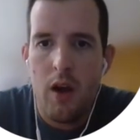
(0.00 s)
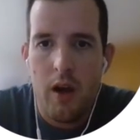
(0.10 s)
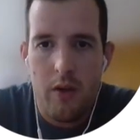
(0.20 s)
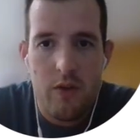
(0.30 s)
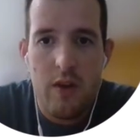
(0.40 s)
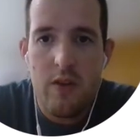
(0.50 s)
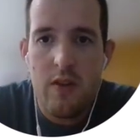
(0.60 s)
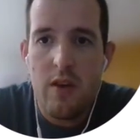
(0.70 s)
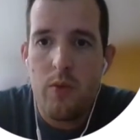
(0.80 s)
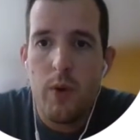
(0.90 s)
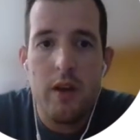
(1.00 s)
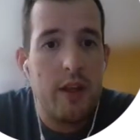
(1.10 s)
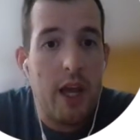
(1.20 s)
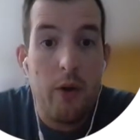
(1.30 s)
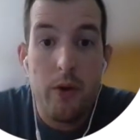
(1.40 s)
CCC's Winton
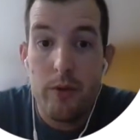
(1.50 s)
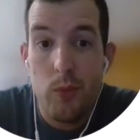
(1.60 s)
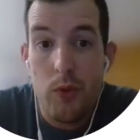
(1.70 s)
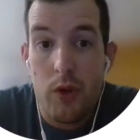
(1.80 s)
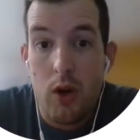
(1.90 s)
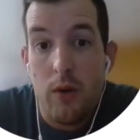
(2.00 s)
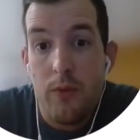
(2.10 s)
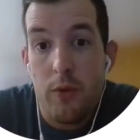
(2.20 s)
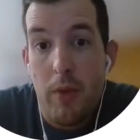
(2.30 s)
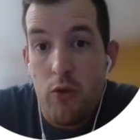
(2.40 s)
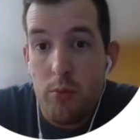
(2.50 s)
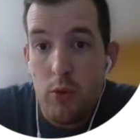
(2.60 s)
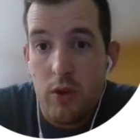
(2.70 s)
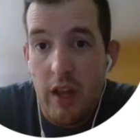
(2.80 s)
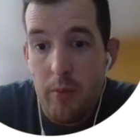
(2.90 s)
countered with a call for measurable
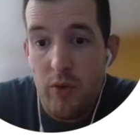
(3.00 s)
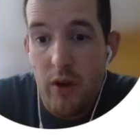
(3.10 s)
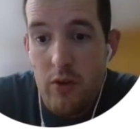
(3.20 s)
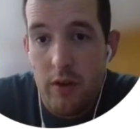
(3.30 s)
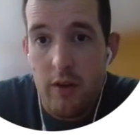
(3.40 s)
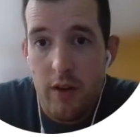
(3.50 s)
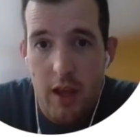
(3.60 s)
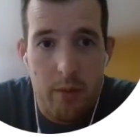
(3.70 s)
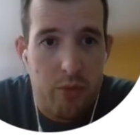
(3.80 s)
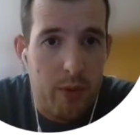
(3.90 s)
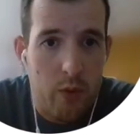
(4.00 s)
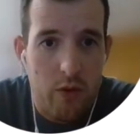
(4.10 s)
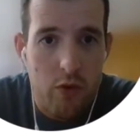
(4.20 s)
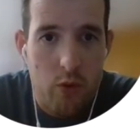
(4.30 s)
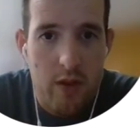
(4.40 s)
collaboration and proposed
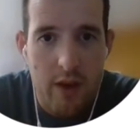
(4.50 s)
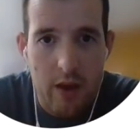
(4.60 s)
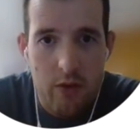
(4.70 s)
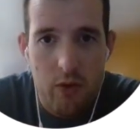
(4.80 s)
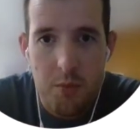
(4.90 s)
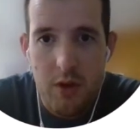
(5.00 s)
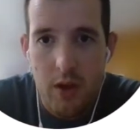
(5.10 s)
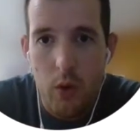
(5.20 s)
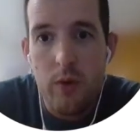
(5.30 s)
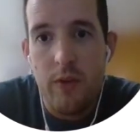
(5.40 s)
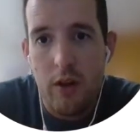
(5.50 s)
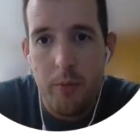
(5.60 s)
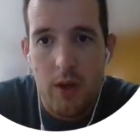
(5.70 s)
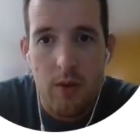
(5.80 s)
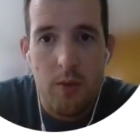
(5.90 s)
a joint task group to co-develop
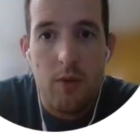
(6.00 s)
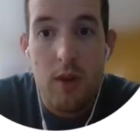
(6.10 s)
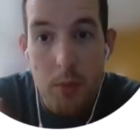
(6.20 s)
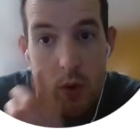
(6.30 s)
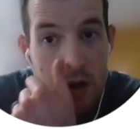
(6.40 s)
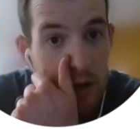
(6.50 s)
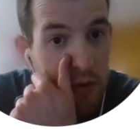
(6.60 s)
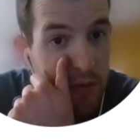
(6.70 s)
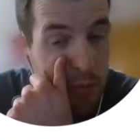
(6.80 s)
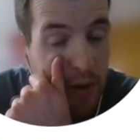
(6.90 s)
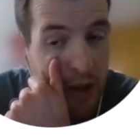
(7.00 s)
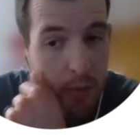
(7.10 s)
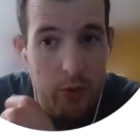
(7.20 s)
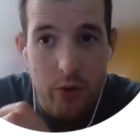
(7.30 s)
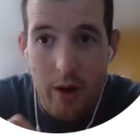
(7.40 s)
community-driven pilot
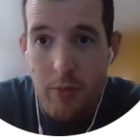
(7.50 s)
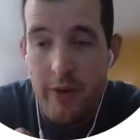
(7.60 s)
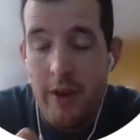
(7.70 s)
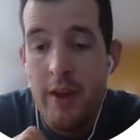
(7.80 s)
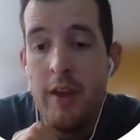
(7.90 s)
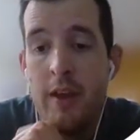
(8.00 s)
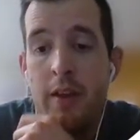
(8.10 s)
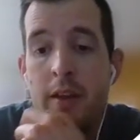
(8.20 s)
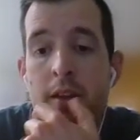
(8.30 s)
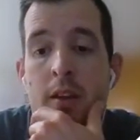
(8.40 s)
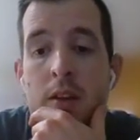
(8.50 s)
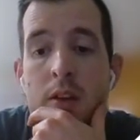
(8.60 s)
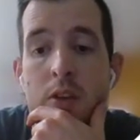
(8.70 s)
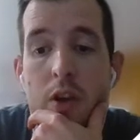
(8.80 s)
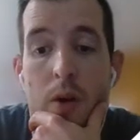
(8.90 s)
programs.
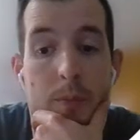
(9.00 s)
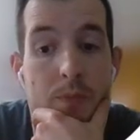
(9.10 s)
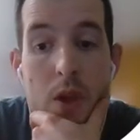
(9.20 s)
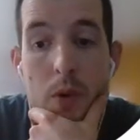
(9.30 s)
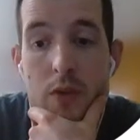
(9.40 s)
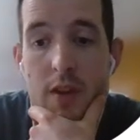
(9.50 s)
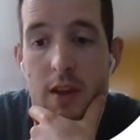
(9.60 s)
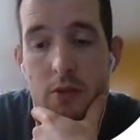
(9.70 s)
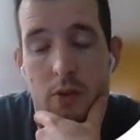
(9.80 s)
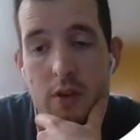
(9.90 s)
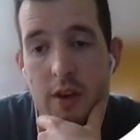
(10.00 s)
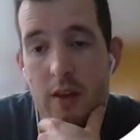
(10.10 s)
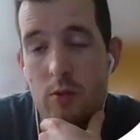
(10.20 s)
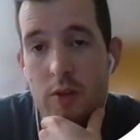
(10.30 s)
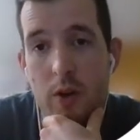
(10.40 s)
So he wasn't interested
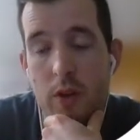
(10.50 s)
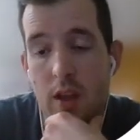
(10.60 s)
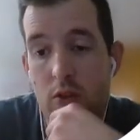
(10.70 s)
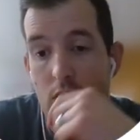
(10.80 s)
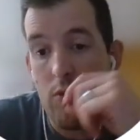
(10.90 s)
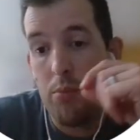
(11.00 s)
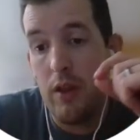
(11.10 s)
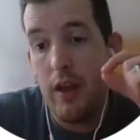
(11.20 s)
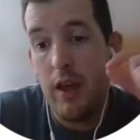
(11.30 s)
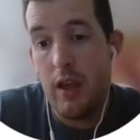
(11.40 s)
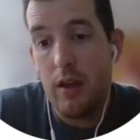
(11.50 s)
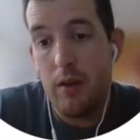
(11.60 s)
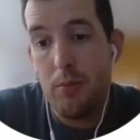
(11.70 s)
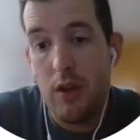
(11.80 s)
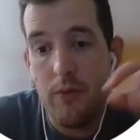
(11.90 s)
necessarily in just playing an
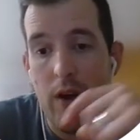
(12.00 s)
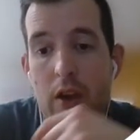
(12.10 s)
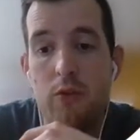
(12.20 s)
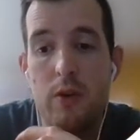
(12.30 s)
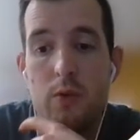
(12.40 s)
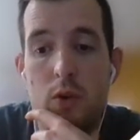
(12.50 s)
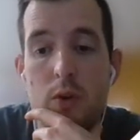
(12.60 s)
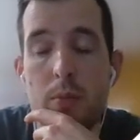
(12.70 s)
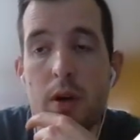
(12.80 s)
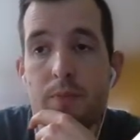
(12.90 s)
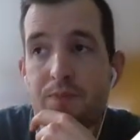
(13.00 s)
advisory role, but